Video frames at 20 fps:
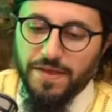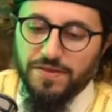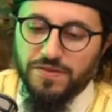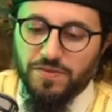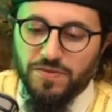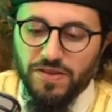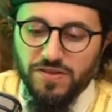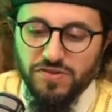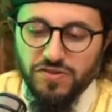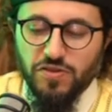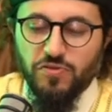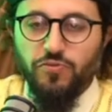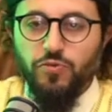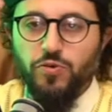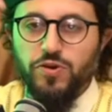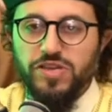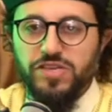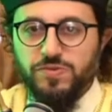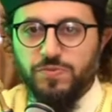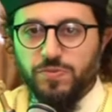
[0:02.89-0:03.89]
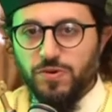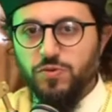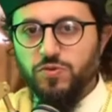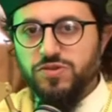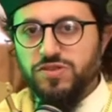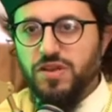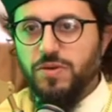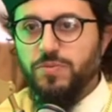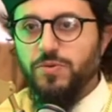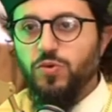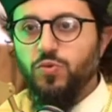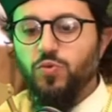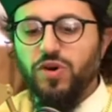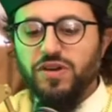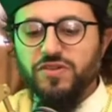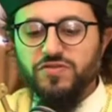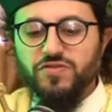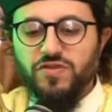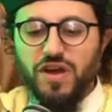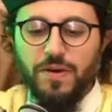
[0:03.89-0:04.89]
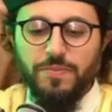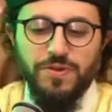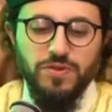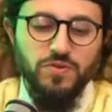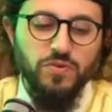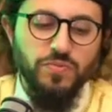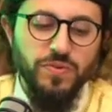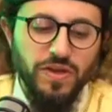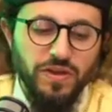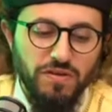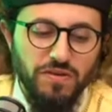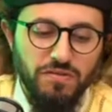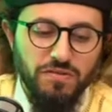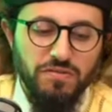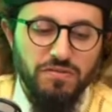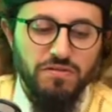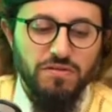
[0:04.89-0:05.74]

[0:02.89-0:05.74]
So these are the four isbir wa sabr. What does rabitu mean?